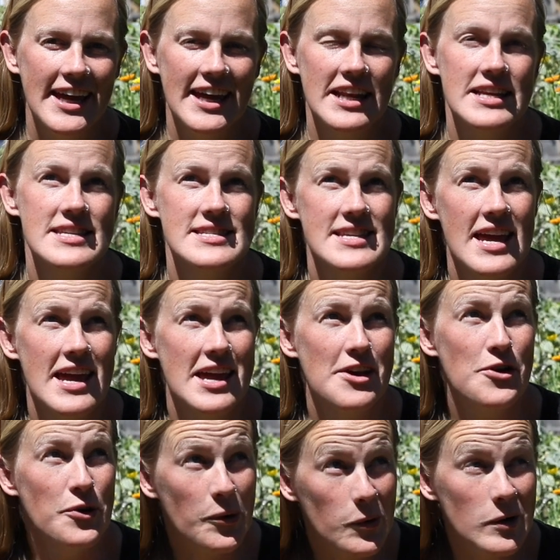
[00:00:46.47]
It is a
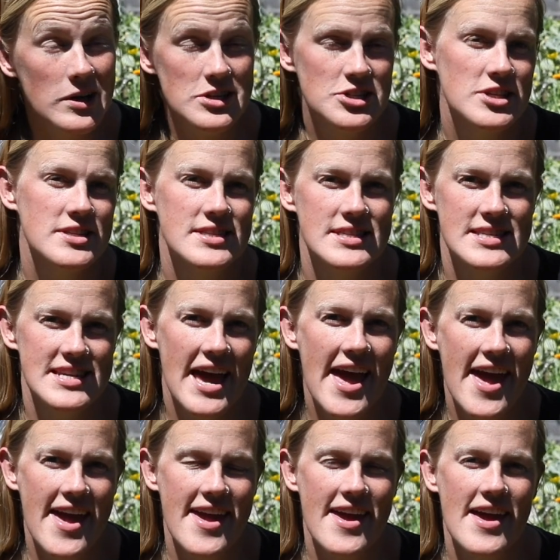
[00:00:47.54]
gorgeous
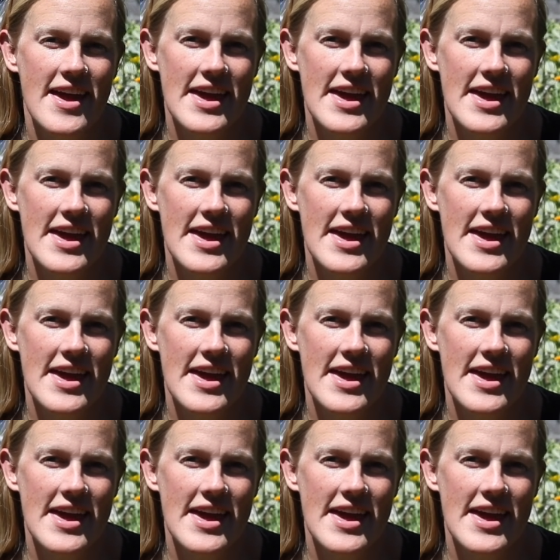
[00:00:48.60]
day,